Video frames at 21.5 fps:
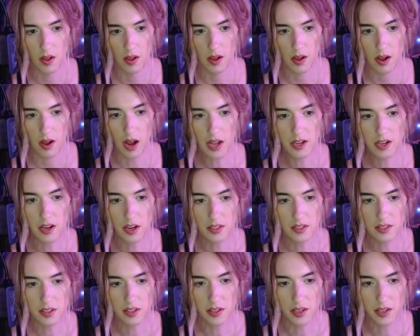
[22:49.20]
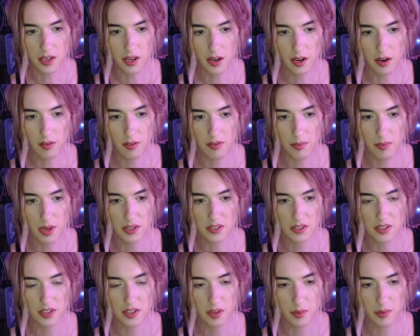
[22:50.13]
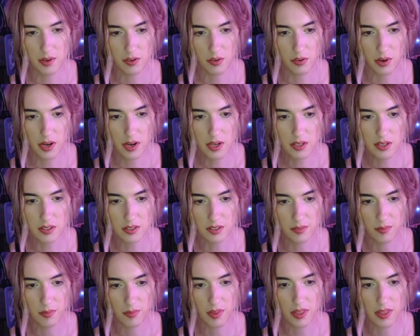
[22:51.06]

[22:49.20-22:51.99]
I constantly hear from SJW critics